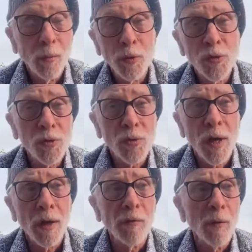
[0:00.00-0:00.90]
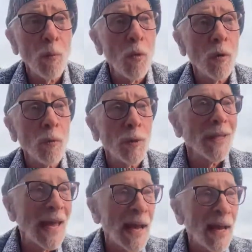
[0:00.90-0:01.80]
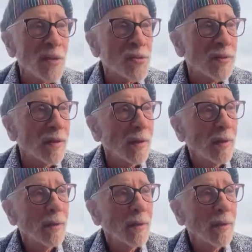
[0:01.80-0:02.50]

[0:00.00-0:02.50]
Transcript: which is kind of a more relaxed